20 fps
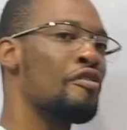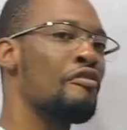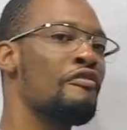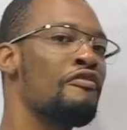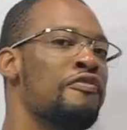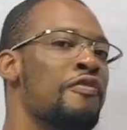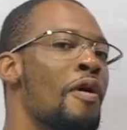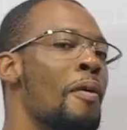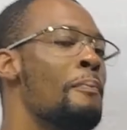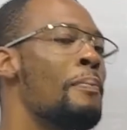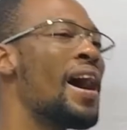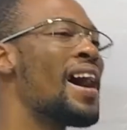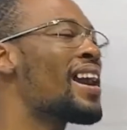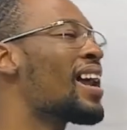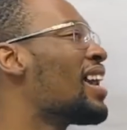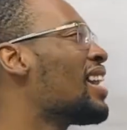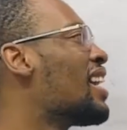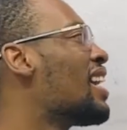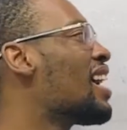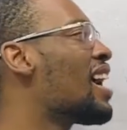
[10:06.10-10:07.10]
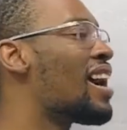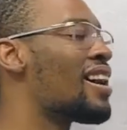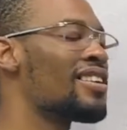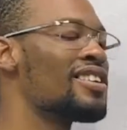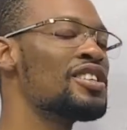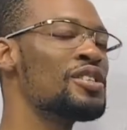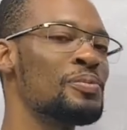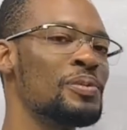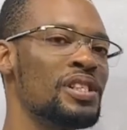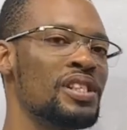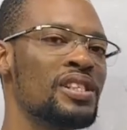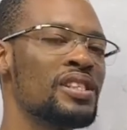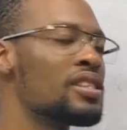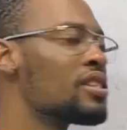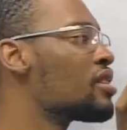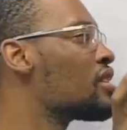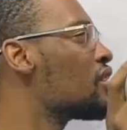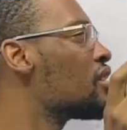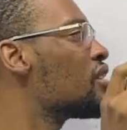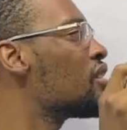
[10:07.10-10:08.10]
For parallel arrangement,
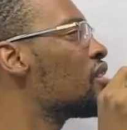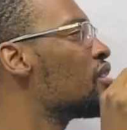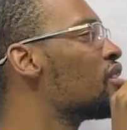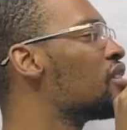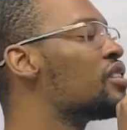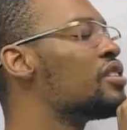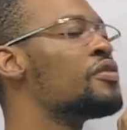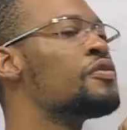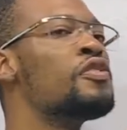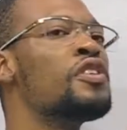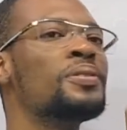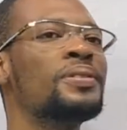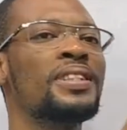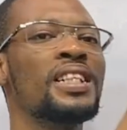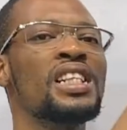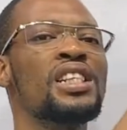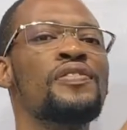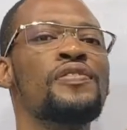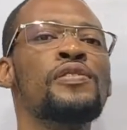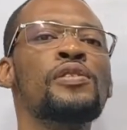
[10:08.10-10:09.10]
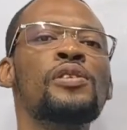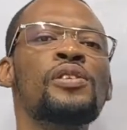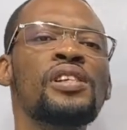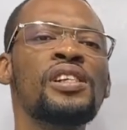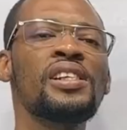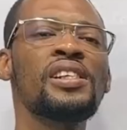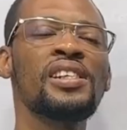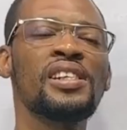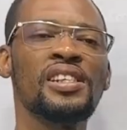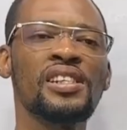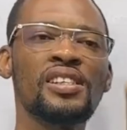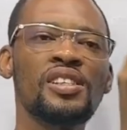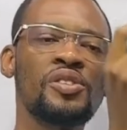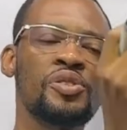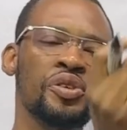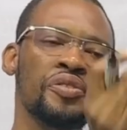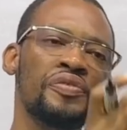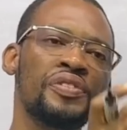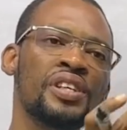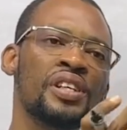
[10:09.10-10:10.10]
the voltage flowing in each
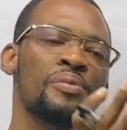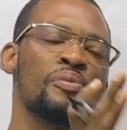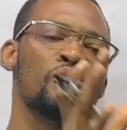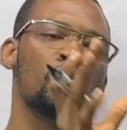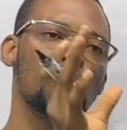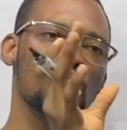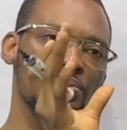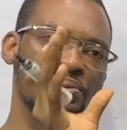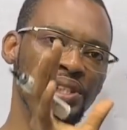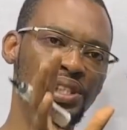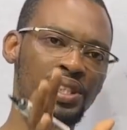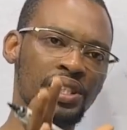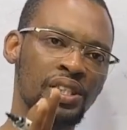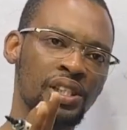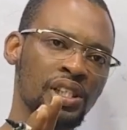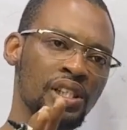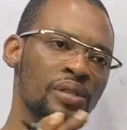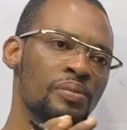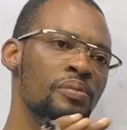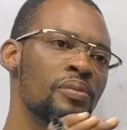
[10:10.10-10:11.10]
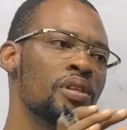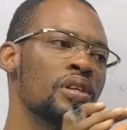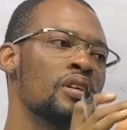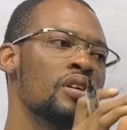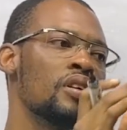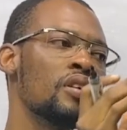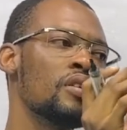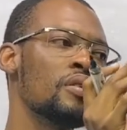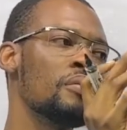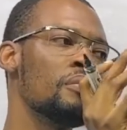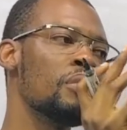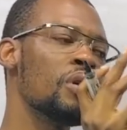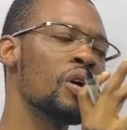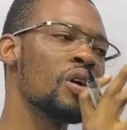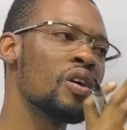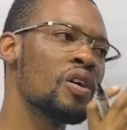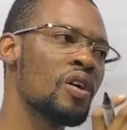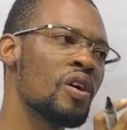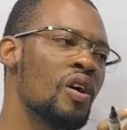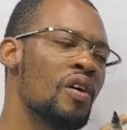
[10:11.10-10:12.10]
of them will be the same, but
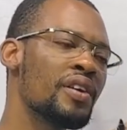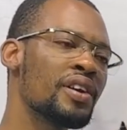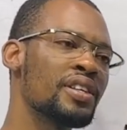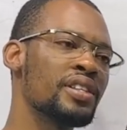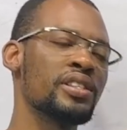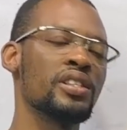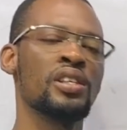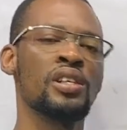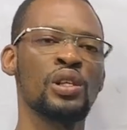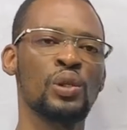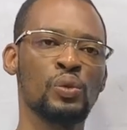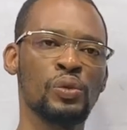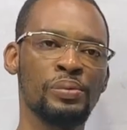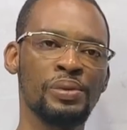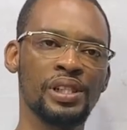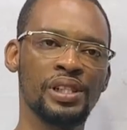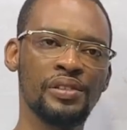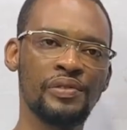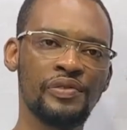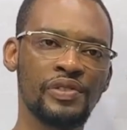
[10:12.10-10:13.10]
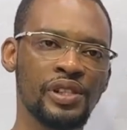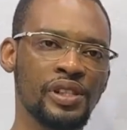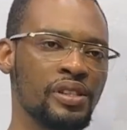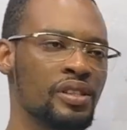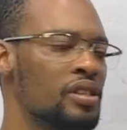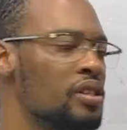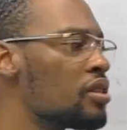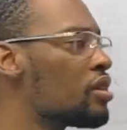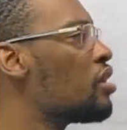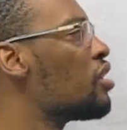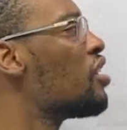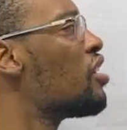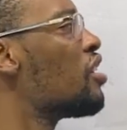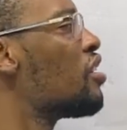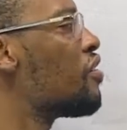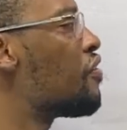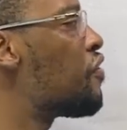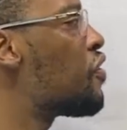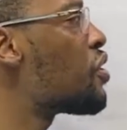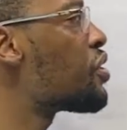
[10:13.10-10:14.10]
current will be different.
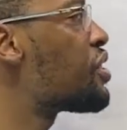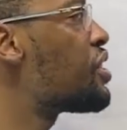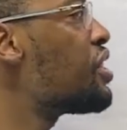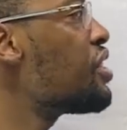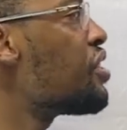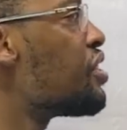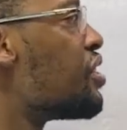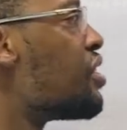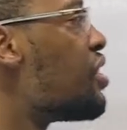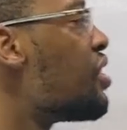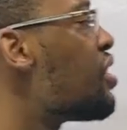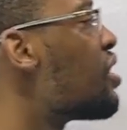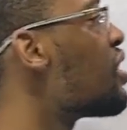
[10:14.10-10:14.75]
For series,